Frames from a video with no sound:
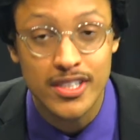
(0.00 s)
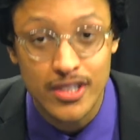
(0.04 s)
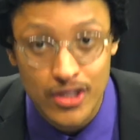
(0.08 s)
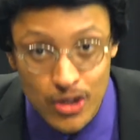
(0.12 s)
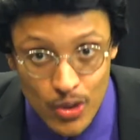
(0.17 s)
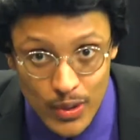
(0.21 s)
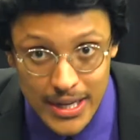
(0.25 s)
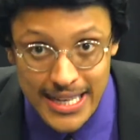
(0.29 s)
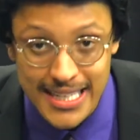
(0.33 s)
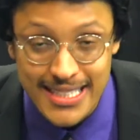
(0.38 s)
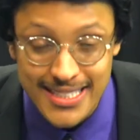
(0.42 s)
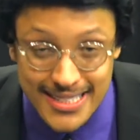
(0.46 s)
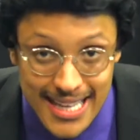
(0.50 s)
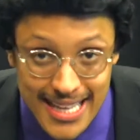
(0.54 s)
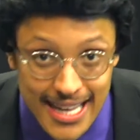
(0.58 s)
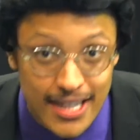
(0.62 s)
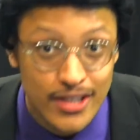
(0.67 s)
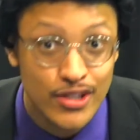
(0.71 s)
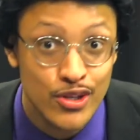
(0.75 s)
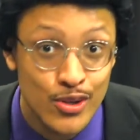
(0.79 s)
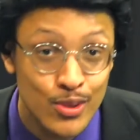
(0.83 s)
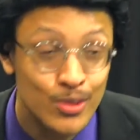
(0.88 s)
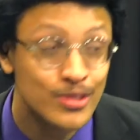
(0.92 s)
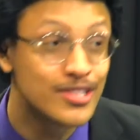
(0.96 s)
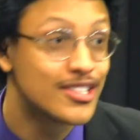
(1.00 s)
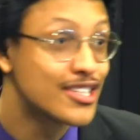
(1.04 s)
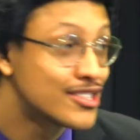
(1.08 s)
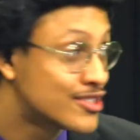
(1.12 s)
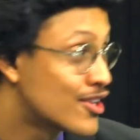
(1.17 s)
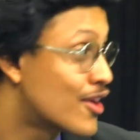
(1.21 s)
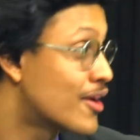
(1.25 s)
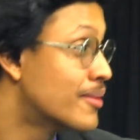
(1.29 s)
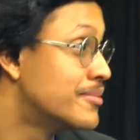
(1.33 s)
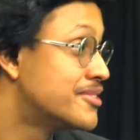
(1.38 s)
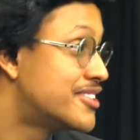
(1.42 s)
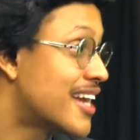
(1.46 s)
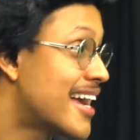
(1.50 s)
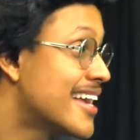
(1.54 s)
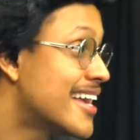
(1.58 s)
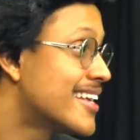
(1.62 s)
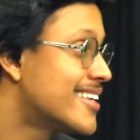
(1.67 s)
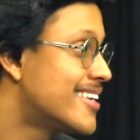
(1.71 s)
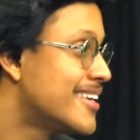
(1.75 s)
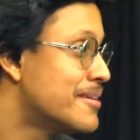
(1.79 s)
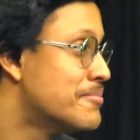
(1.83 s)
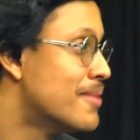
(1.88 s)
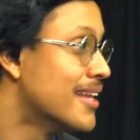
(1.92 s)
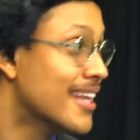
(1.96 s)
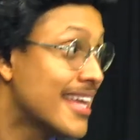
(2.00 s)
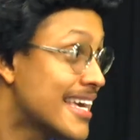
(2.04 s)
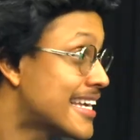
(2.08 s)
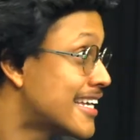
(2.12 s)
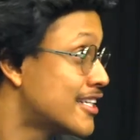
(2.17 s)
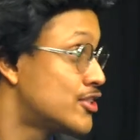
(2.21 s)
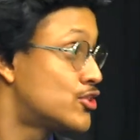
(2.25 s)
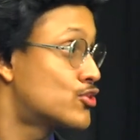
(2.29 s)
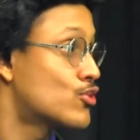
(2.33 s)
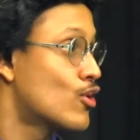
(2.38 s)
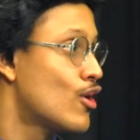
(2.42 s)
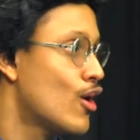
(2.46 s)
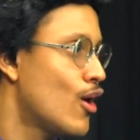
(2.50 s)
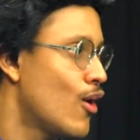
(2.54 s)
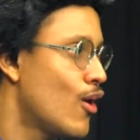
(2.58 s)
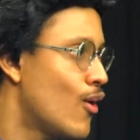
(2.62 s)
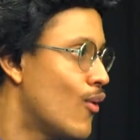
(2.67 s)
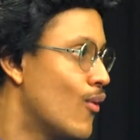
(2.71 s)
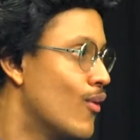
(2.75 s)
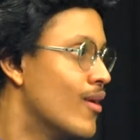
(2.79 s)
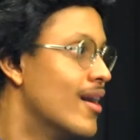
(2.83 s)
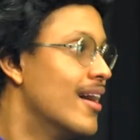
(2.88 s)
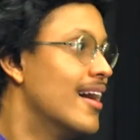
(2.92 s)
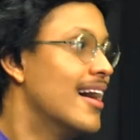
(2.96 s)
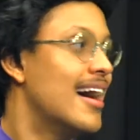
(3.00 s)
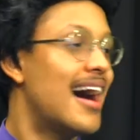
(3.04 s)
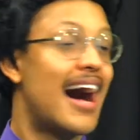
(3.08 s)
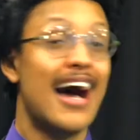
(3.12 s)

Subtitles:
and creeds that use the term janky. Malik, it's true.